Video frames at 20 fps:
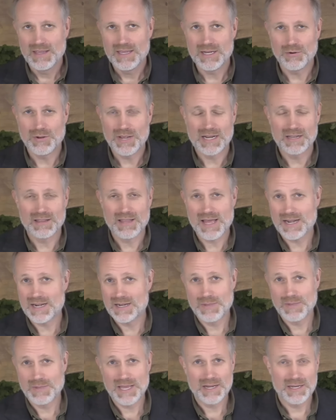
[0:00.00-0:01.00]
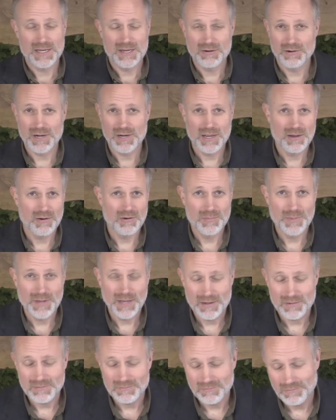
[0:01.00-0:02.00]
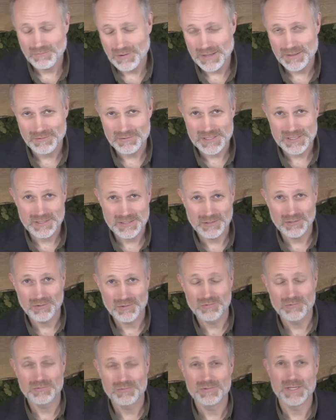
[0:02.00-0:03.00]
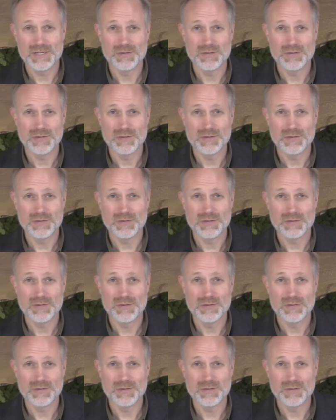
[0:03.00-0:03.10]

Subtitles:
we had a lot of debate a year ago about whether still,